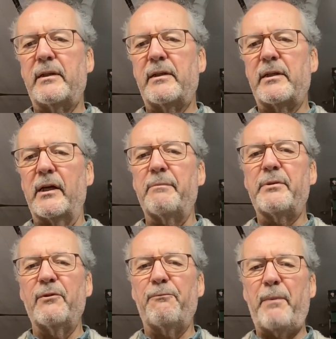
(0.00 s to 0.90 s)
types
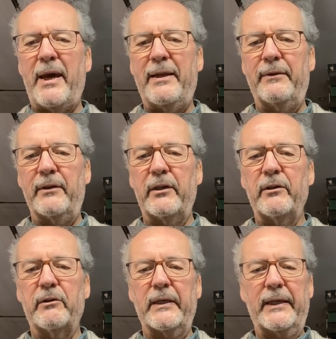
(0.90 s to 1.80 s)
of pen that
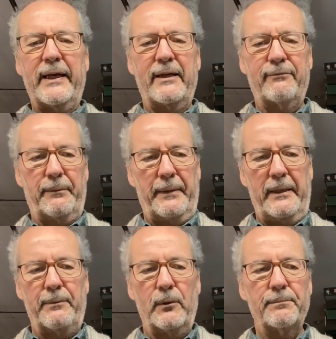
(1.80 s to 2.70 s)
you can get for
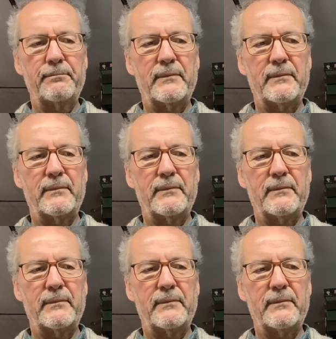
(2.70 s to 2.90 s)
people.